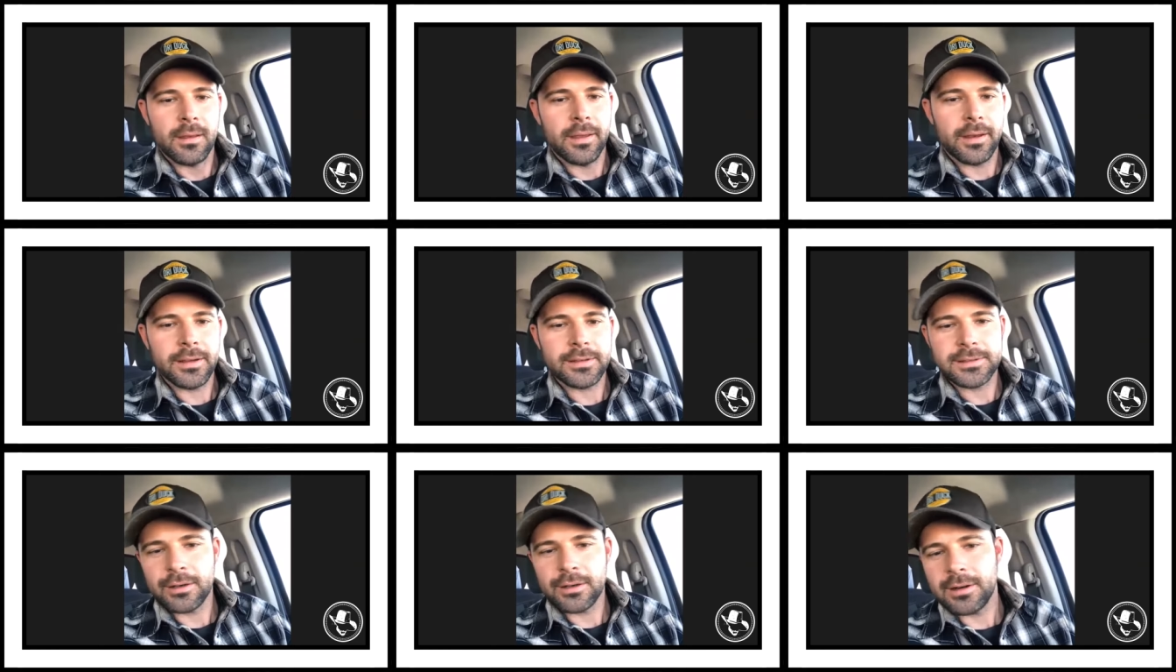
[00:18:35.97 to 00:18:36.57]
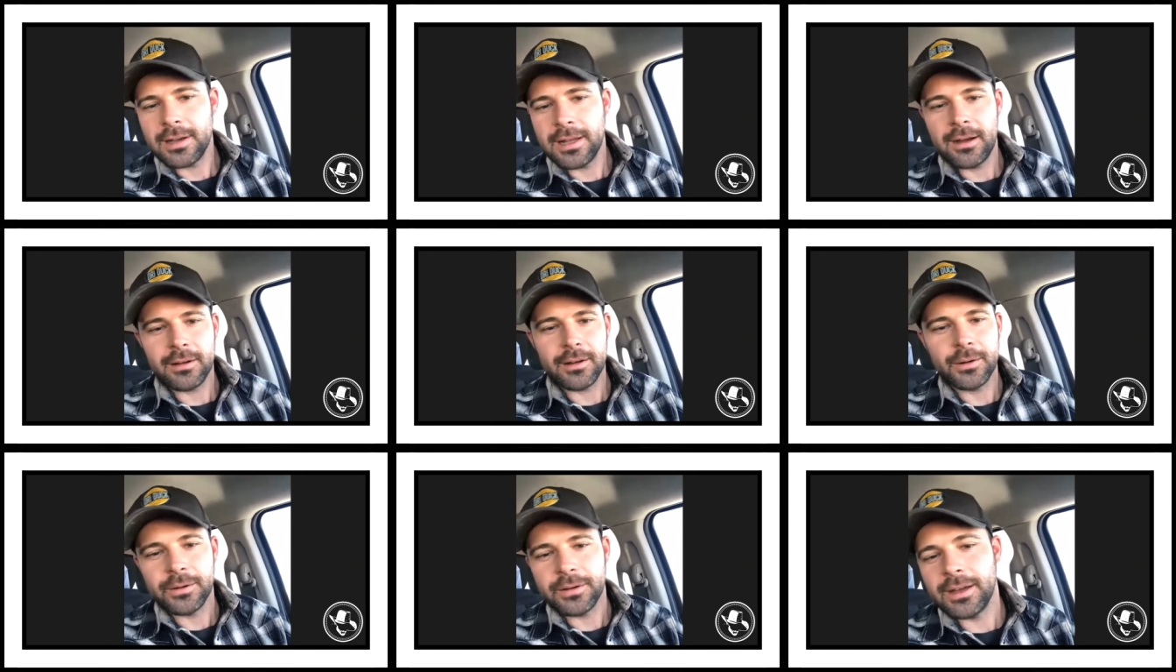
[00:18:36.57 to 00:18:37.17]
and I started out
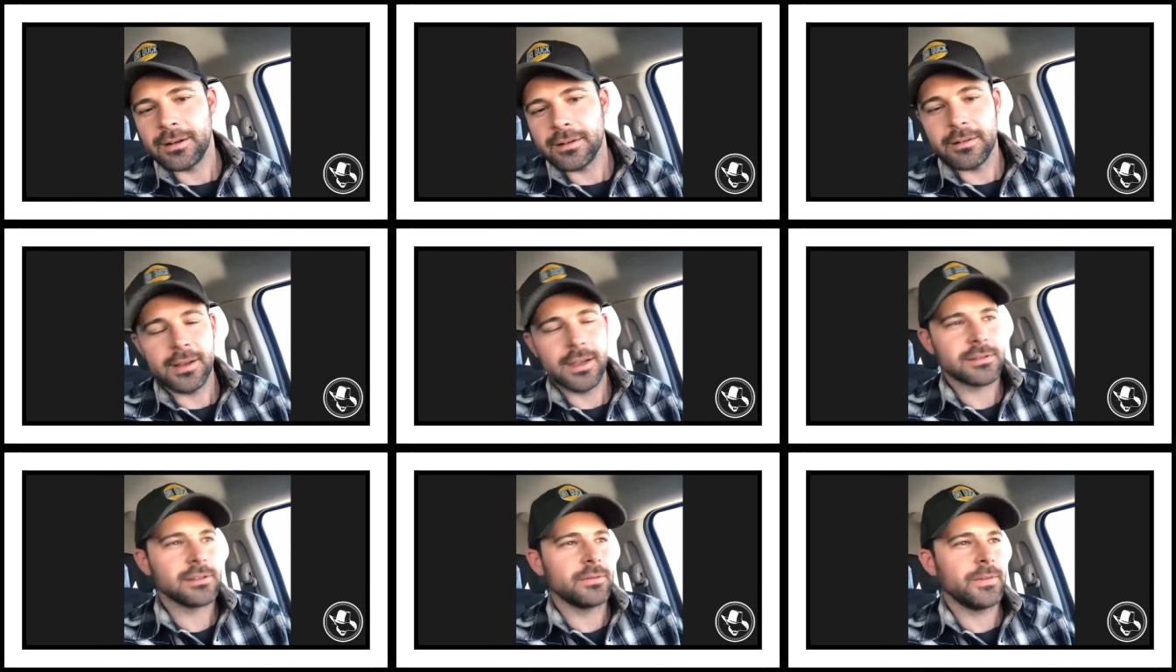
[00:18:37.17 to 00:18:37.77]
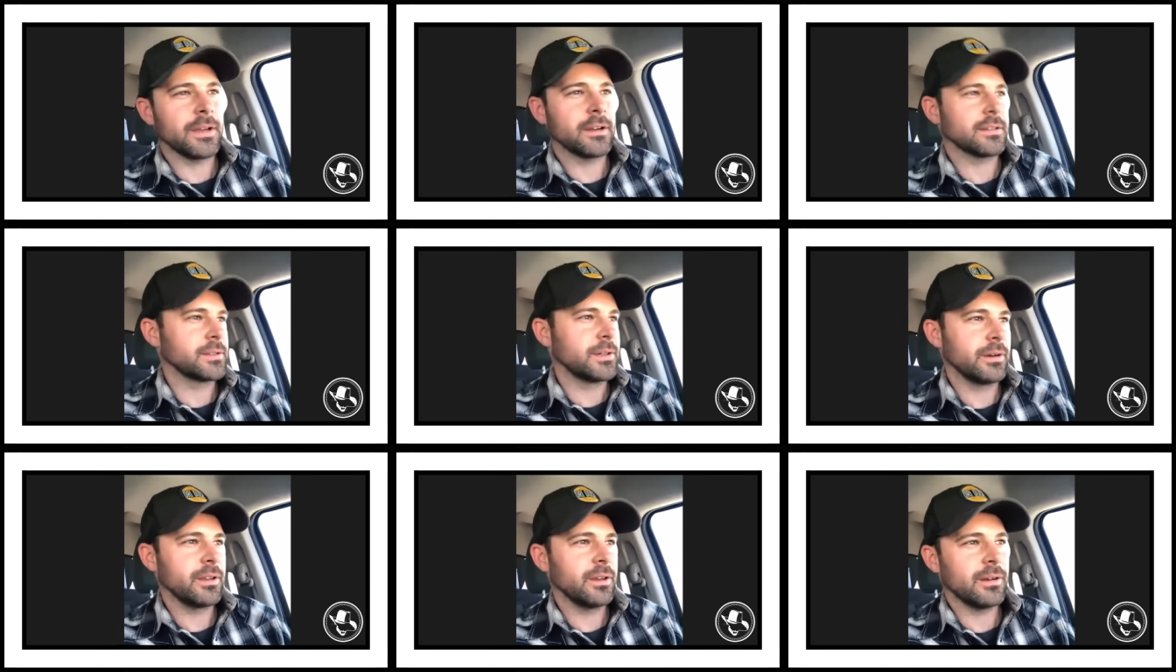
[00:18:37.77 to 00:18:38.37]
going down to the National Finals
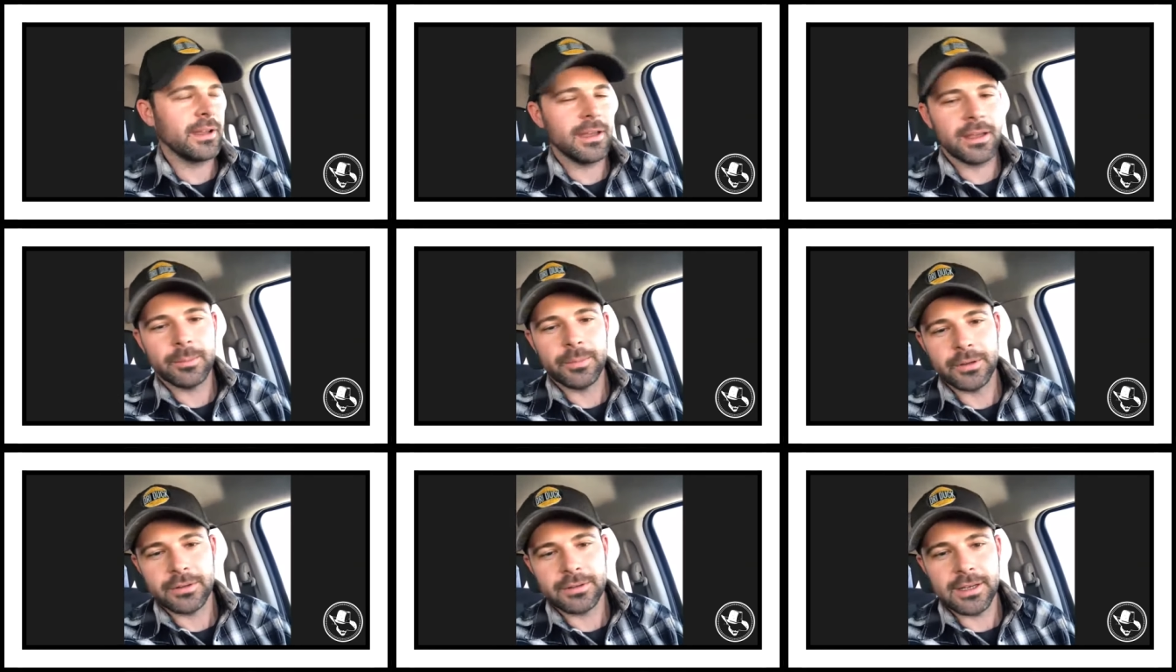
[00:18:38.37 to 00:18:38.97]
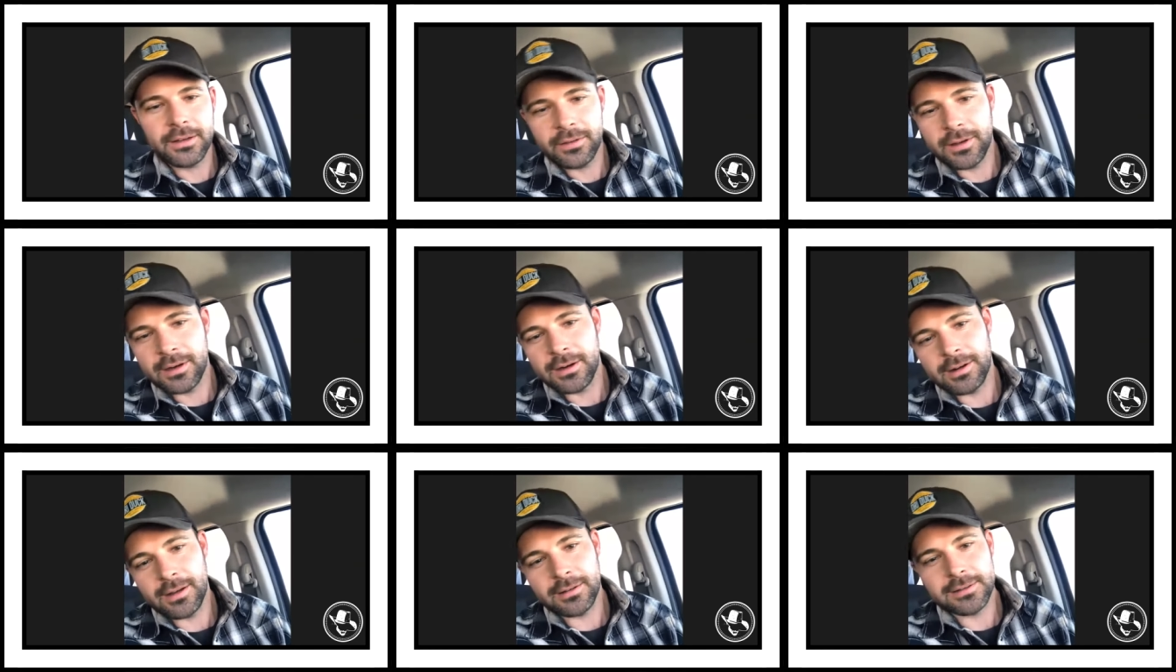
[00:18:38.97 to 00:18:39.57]
Rodeo, and I had a booth down
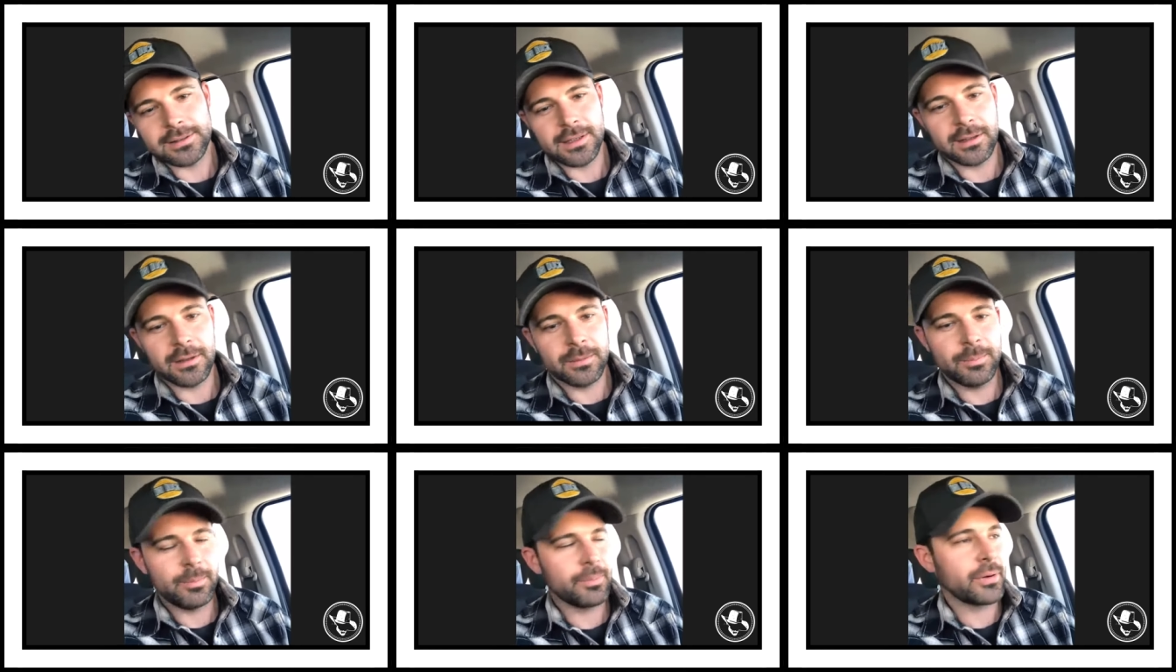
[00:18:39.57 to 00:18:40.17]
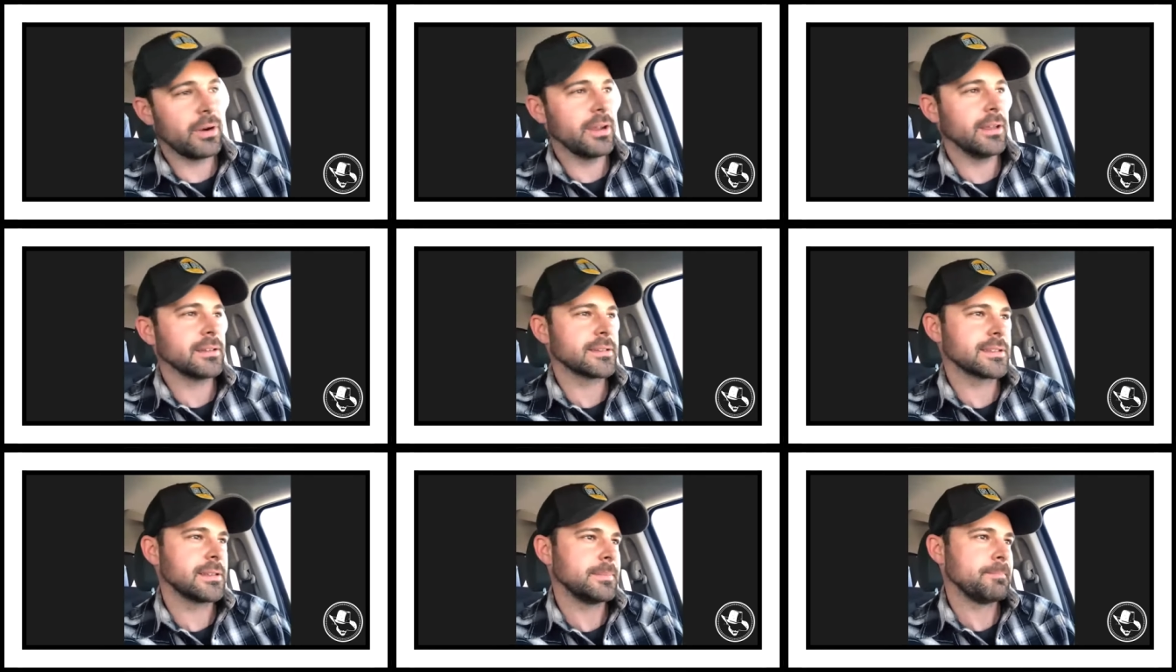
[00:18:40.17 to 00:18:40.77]
there, and I would sell
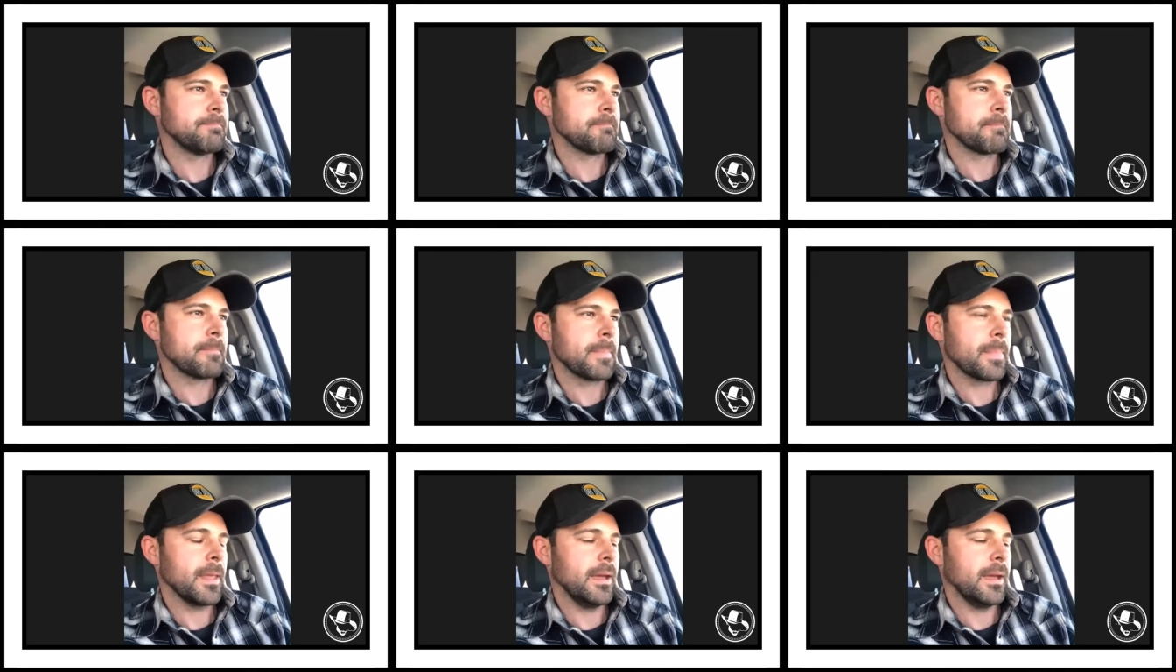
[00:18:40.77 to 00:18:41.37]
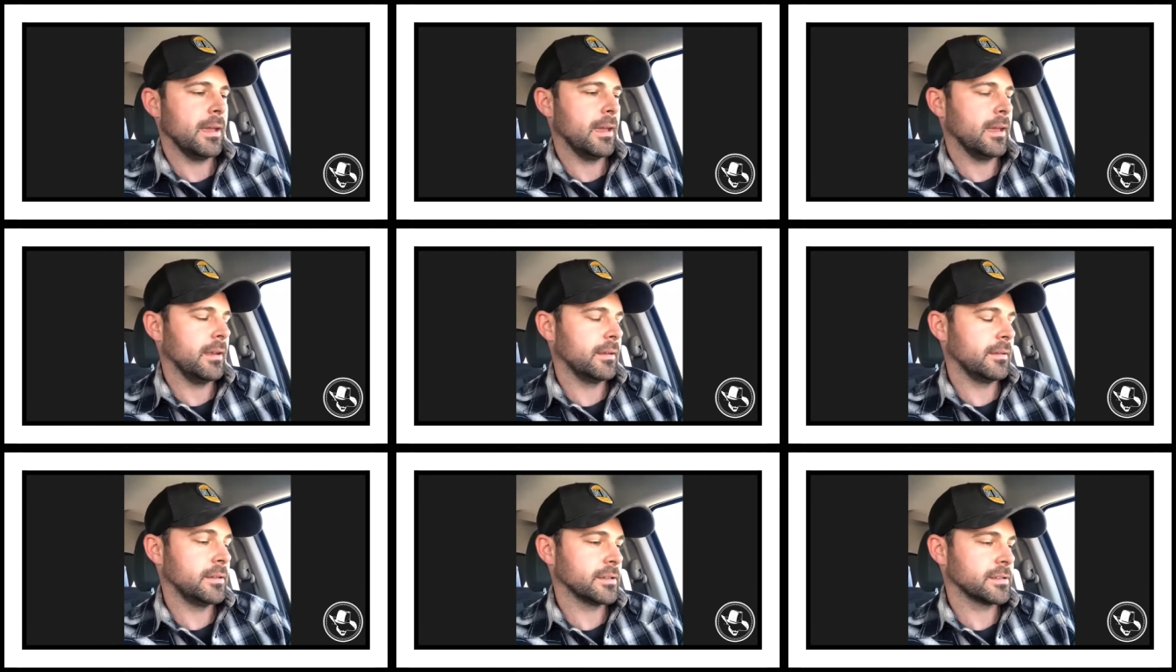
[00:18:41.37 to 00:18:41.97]
prints and
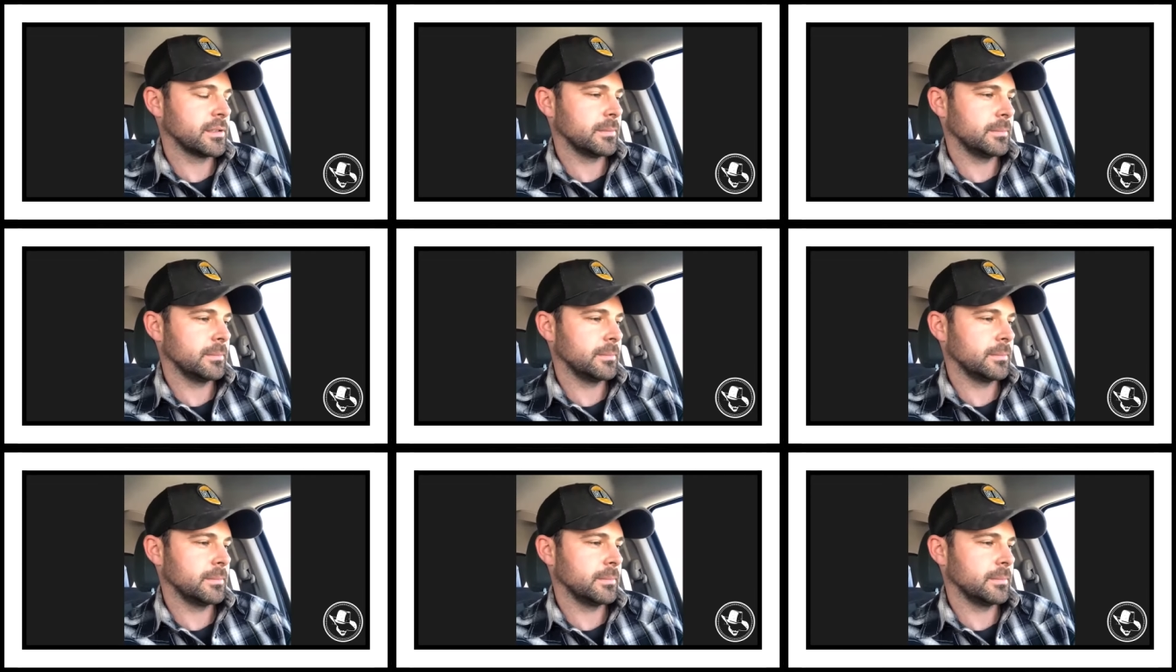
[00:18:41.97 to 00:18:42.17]
just